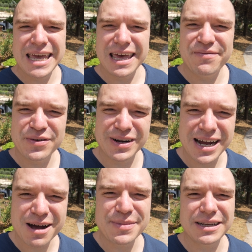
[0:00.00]
if you're
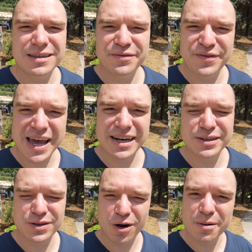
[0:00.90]
coming to
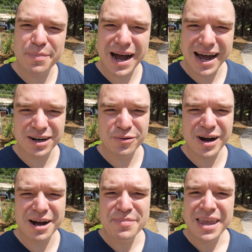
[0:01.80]
Venice or
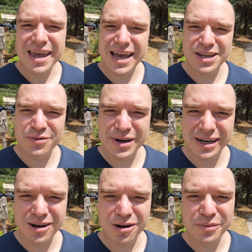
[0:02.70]
Padua and you
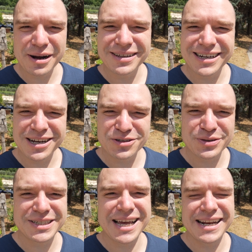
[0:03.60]
want to go around the
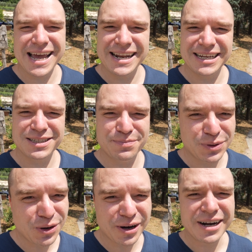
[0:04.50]
countryside and
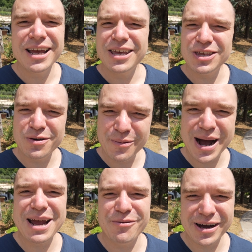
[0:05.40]
explore. You
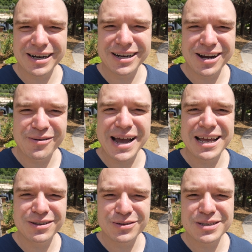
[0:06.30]
might want to go
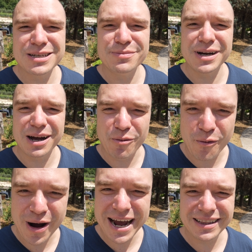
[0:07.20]
and do some
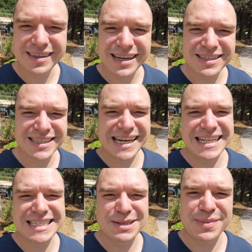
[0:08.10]
wine tasting
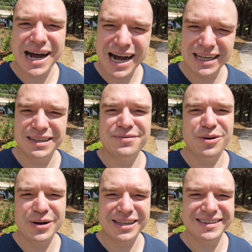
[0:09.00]
and some olive oil